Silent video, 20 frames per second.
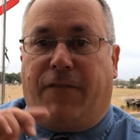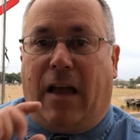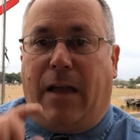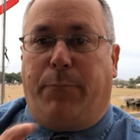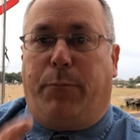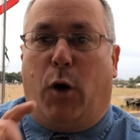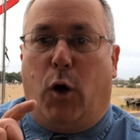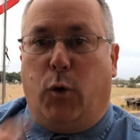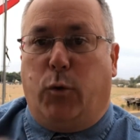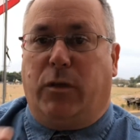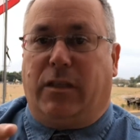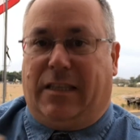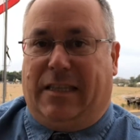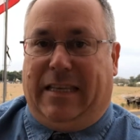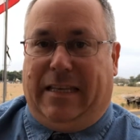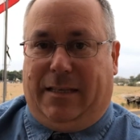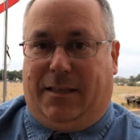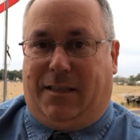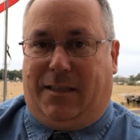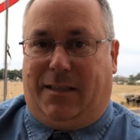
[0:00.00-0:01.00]
I post
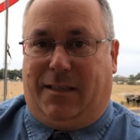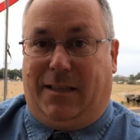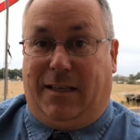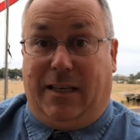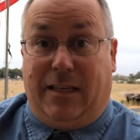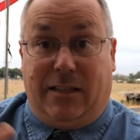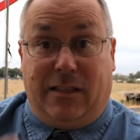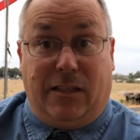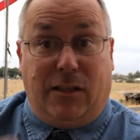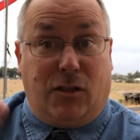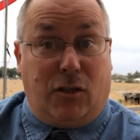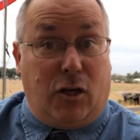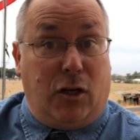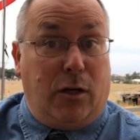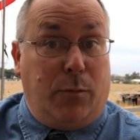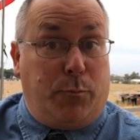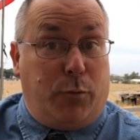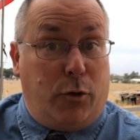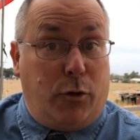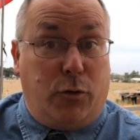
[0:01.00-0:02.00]
this, is this going to
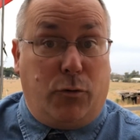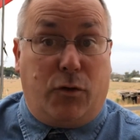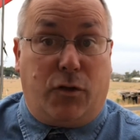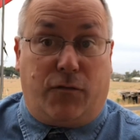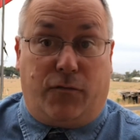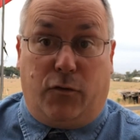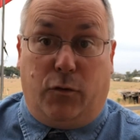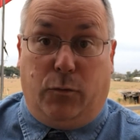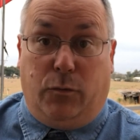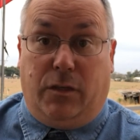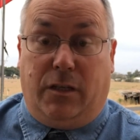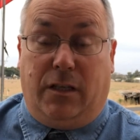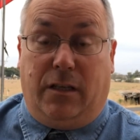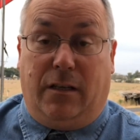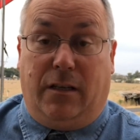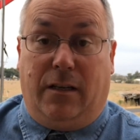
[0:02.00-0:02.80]
produce fruit?